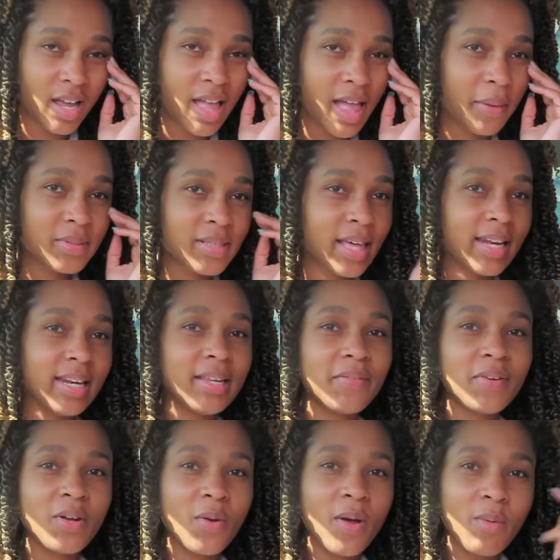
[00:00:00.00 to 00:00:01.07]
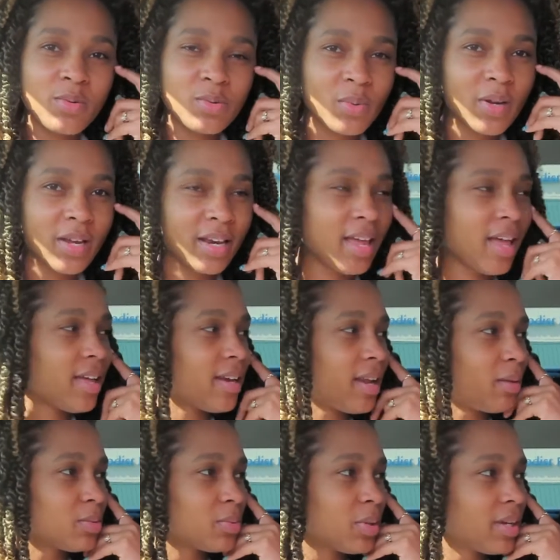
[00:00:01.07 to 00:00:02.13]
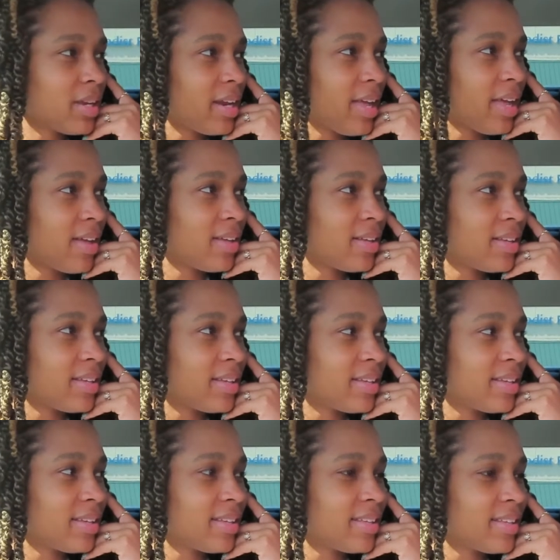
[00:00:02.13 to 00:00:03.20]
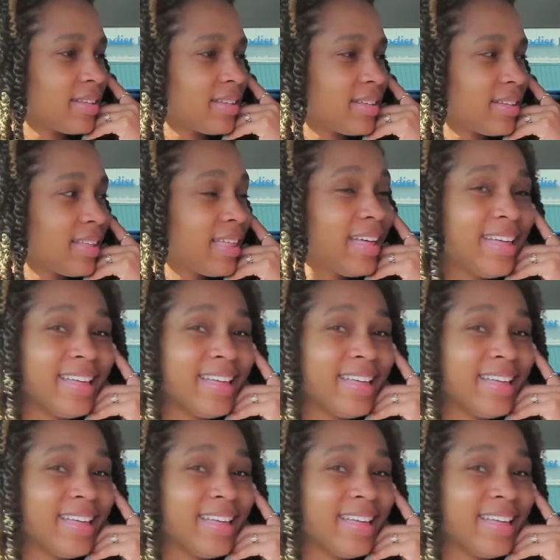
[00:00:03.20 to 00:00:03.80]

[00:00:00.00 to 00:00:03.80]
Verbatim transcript: I was like, I didn't even know I was working out, and I was working out. Listen.